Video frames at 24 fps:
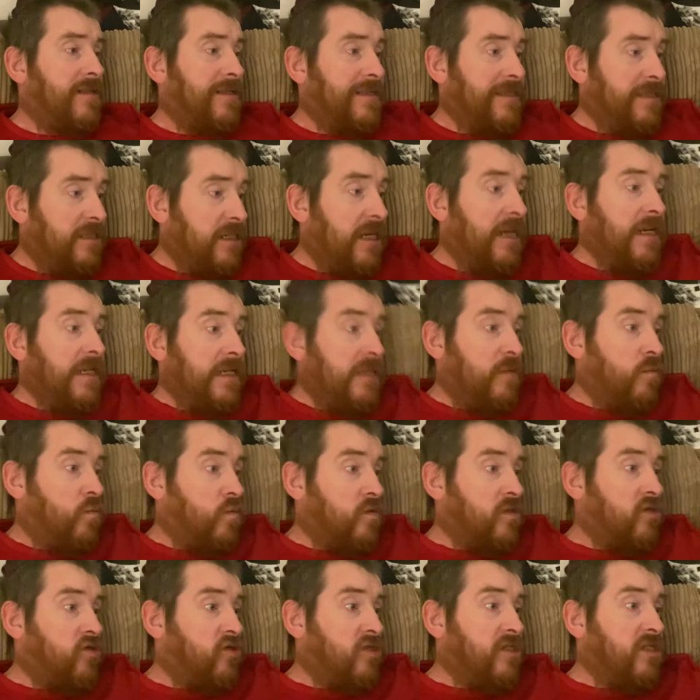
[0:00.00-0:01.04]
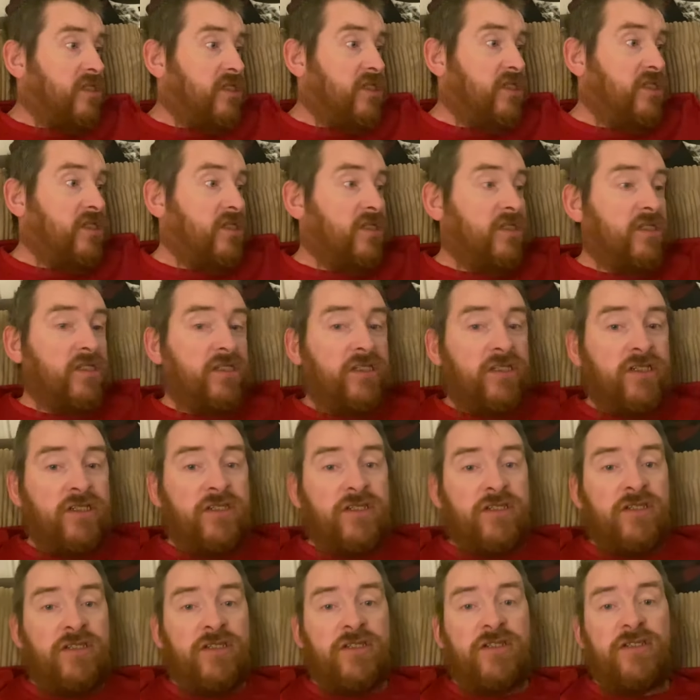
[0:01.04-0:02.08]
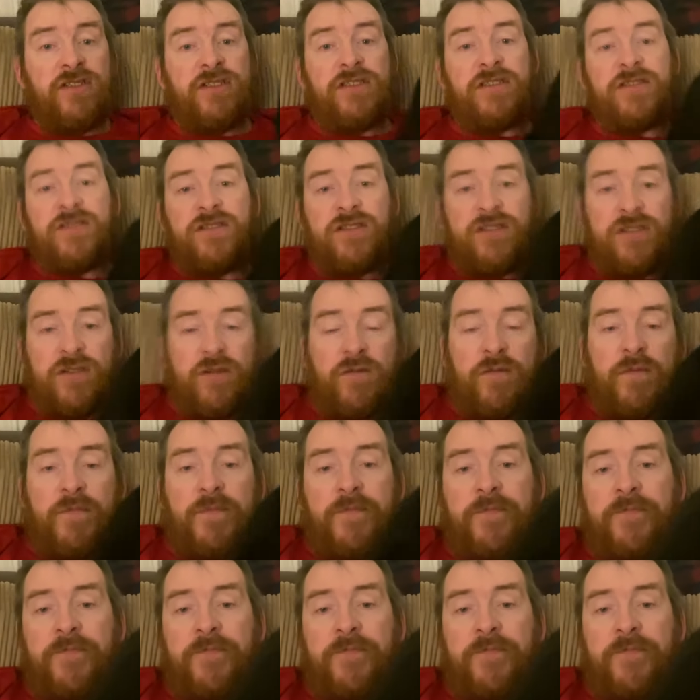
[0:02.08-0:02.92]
January. Yeah, so